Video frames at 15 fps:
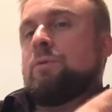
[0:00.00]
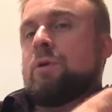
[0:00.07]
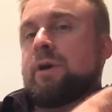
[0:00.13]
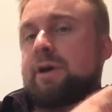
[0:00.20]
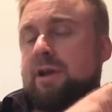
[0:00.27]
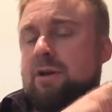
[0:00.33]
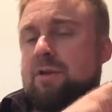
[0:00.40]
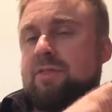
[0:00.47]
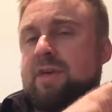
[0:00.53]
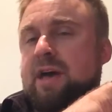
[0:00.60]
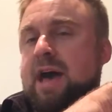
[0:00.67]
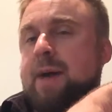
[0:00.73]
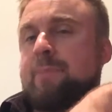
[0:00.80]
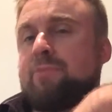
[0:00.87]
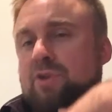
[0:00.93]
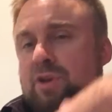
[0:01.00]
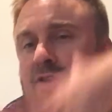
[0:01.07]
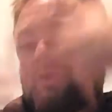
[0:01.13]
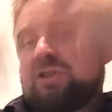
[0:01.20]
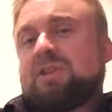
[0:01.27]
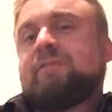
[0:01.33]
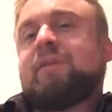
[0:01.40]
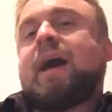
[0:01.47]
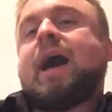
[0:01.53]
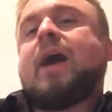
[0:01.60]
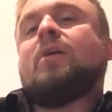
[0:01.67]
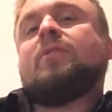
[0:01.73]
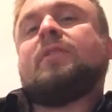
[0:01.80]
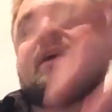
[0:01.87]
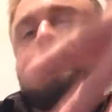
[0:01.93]
working on that, putting yourself
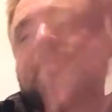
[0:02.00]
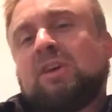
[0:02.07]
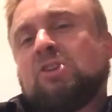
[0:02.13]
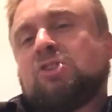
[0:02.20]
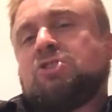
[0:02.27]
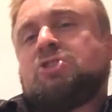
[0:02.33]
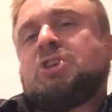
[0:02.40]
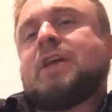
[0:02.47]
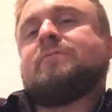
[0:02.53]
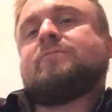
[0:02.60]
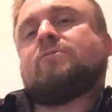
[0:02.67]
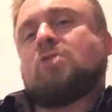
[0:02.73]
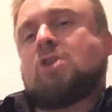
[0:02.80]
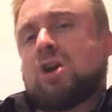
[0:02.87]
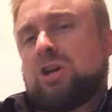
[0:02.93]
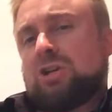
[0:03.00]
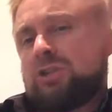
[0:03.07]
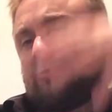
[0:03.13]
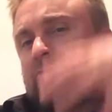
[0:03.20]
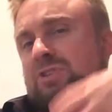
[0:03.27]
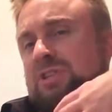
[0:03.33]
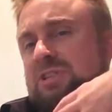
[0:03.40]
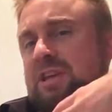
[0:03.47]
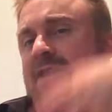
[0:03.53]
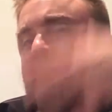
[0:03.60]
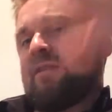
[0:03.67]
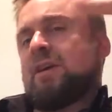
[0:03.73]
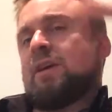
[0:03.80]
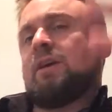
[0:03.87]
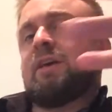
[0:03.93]
out there, being generous,
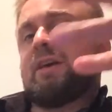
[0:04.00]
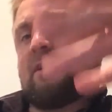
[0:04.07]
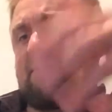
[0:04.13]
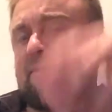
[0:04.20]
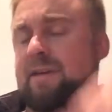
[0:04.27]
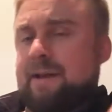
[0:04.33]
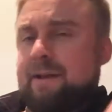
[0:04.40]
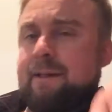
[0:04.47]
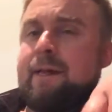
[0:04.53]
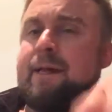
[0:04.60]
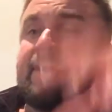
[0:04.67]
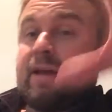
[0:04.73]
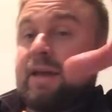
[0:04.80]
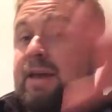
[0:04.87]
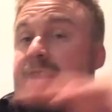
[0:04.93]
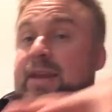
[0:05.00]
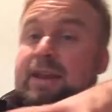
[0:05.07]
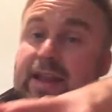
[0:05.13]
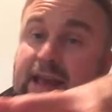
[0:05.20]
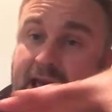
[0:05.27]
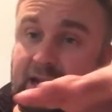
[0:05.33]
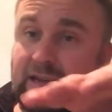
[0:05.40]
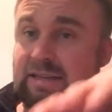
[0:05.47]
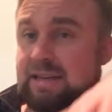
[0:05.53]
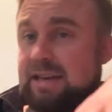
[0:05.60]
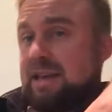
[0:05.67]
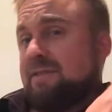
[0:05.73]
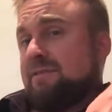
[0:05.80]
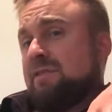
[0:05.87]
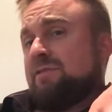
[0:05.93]
receiving, giving, connecting,
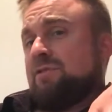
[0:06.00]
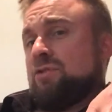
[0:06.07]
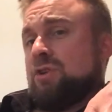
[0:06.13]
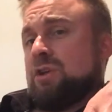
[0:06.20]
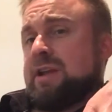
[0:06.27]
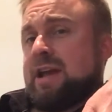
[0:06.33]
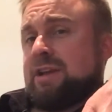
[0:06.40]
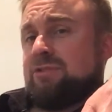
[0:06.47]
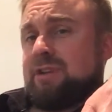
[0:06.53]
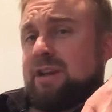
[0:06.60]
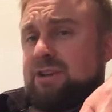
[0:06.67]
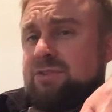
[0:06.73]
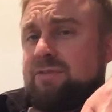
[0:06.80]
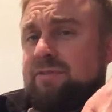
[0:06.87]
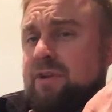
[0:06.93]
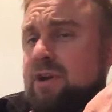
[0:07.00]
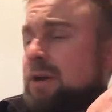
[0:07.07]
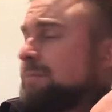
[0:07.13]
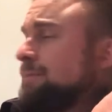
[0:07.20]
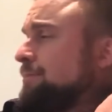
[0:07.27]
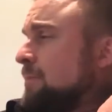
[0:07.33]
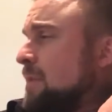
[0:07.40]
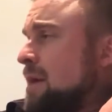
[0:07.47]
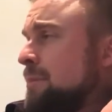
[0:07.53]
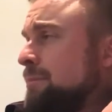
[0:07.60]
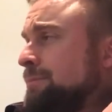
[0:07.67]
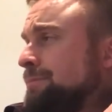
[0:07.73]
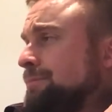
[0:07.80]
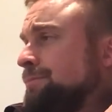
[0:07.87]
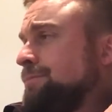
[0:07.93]
even if you're not a natural extrovert.
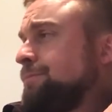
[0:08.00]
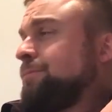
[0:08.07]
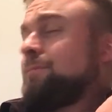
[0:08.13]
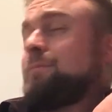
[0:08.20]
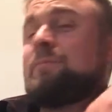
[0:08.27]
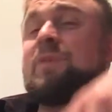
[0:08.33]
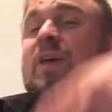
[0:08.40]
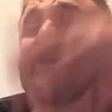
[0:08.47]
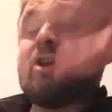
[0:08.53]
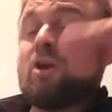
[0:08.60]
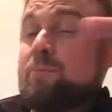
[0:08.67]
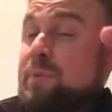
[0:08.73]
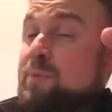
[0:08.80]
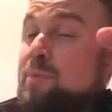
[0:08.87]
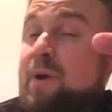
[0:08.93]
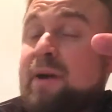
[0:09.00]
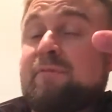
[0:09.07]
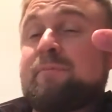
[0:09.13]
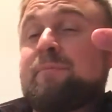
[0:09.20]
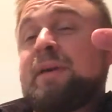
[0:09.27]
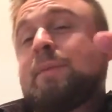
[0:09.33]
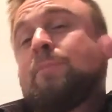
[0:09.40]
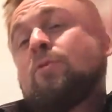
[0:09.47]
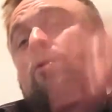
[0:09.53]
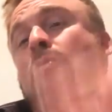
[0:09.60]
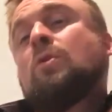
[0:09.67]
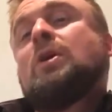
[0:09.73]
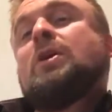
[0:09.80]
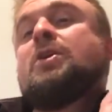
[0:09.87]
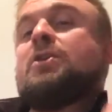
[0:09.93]
You know, people buy from
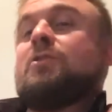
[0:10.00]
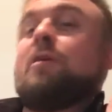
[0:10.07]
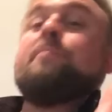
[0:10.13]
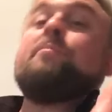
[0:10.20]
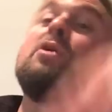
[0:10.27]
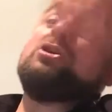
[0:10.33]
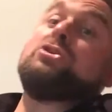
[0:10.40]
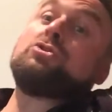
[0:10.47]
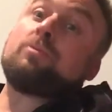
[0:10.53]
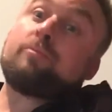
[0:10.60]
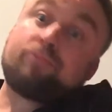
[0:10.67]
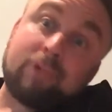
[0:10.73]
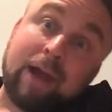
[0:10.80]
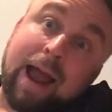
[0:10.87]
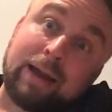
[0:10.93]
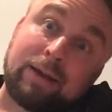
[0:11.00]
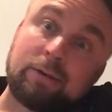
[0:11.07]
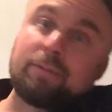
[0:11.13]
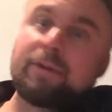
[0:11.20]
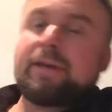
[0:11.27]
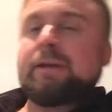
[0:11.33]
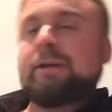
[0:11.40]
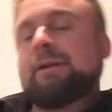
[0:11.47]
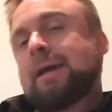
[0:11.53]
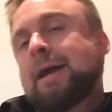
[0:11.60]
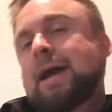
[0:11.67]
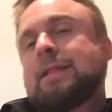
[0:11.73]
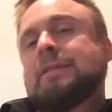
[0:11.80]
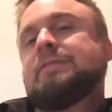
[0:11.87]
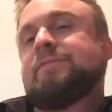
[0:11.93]
people, your own personal brand we can look
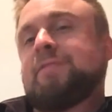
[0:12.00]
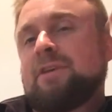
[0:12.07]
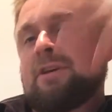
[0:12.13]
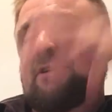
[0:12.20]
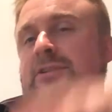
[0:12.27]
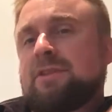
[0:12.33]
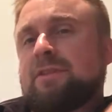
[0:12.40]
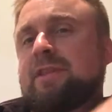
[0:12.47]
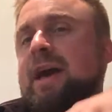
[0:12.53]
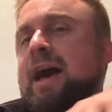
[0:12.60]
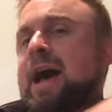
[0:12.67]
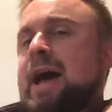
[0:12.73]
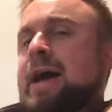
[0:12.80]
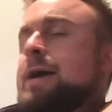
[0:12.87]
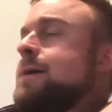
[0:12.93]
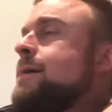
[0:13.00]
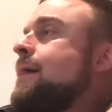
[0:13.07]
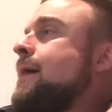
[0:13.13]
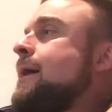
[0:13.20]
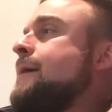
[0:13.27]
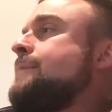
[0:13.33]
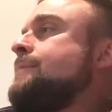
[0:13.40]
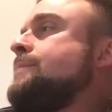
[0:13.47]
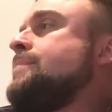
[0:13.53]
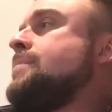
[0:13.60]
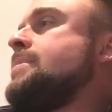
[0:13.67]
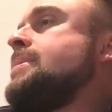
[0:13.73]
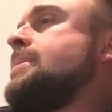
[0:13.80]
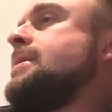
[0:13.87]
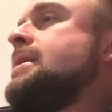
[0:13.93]
at, there's videos on that.
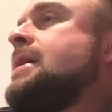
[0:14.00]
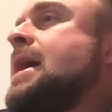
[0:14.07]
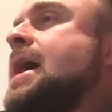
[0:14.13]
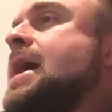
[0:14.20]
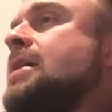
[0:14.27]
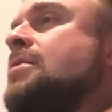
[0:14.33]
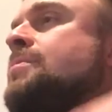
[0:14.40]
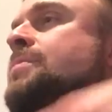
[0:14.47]
Yeah, you